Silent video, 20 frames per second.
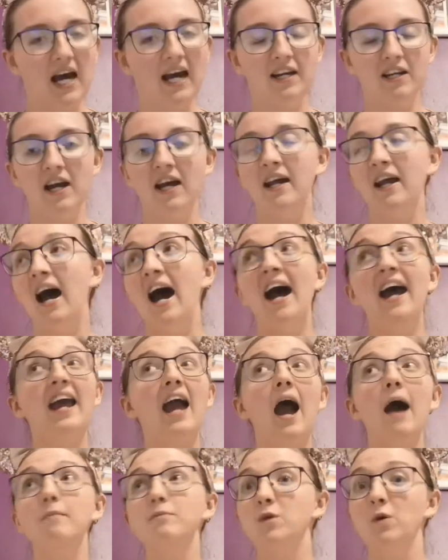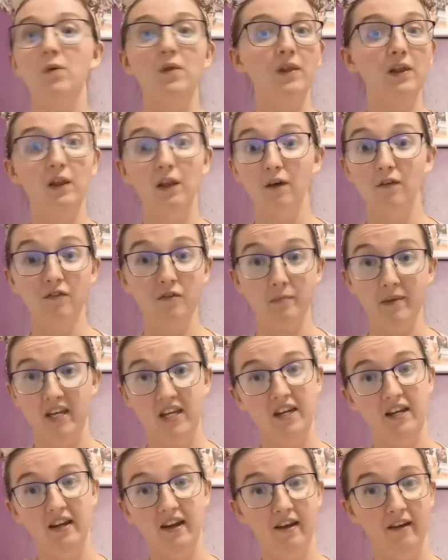I absolutely loved
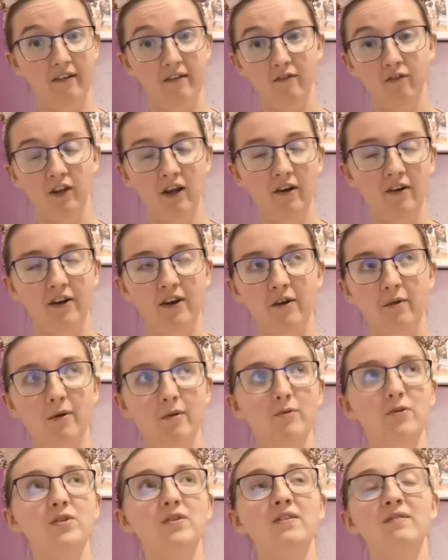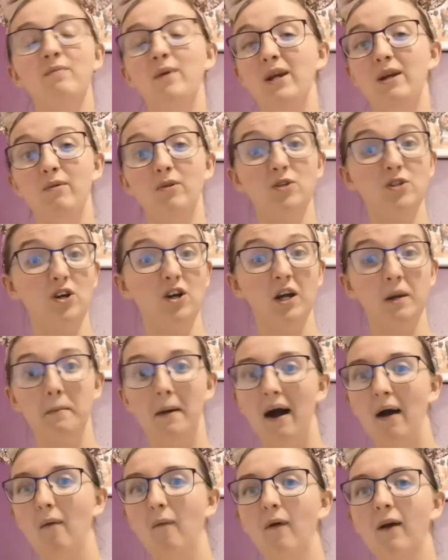meeting her in Florida. We were talking
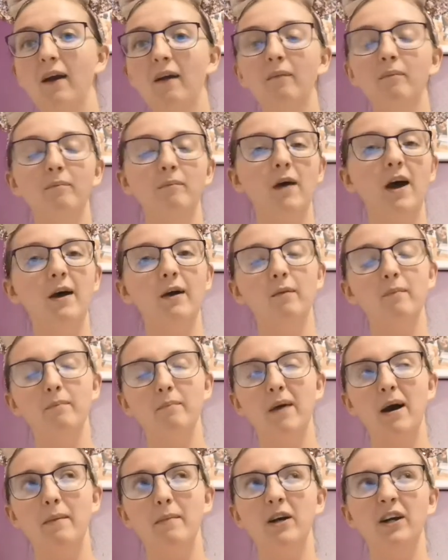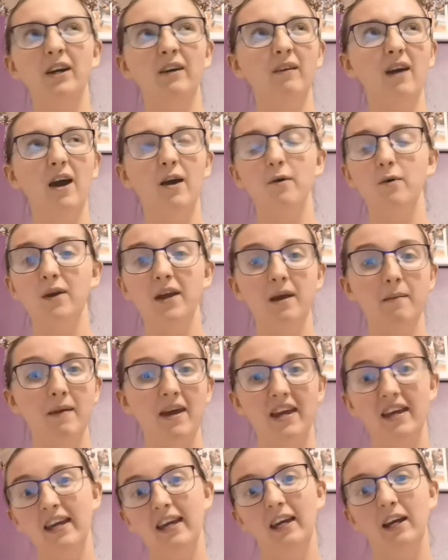about Mama Odie
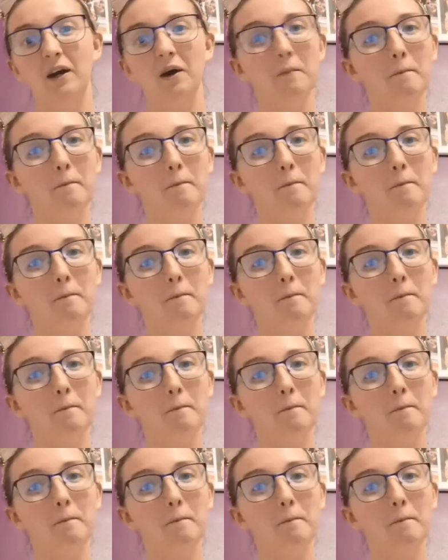making